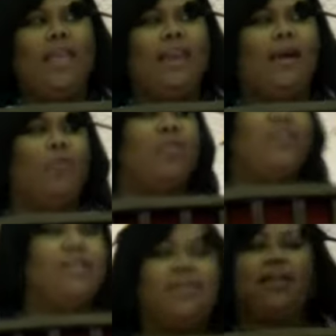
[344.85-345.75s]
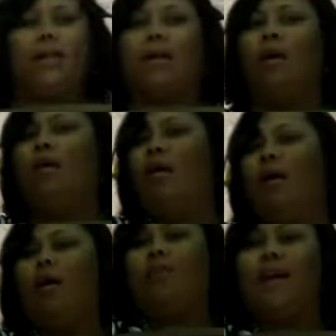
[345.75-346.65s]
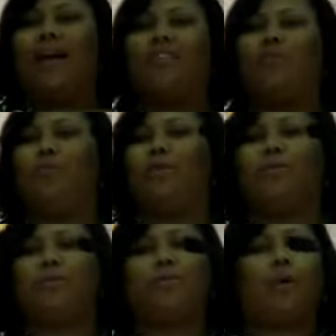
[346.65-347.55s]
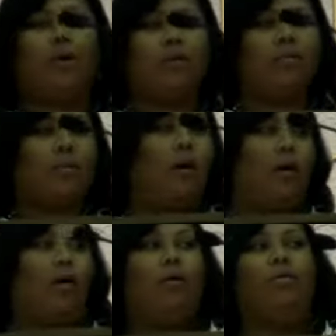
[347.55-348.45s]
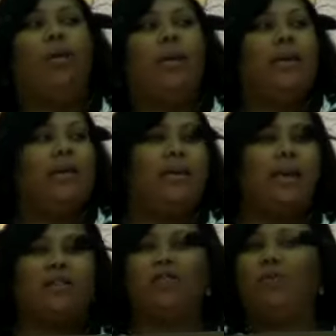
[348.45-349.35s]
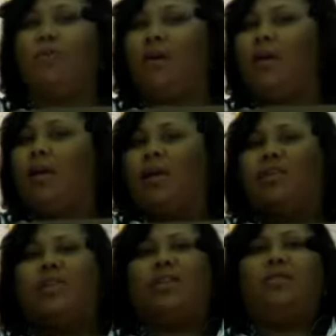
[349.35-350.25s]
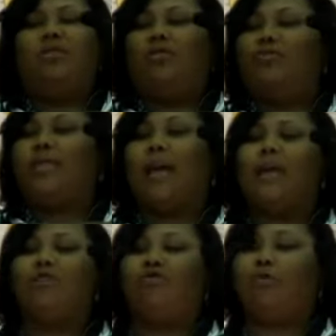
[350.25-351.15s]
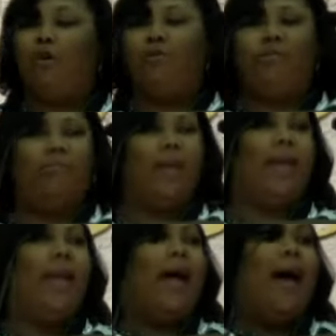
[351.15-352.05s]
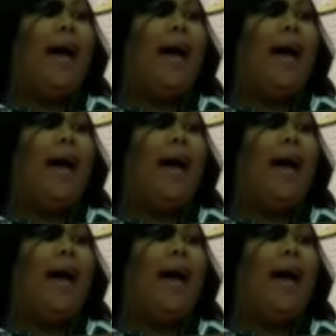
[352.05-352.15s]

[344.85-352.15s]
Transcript: And I was just saying all the I surrender songs, all, yes, Lord, just, take control of me.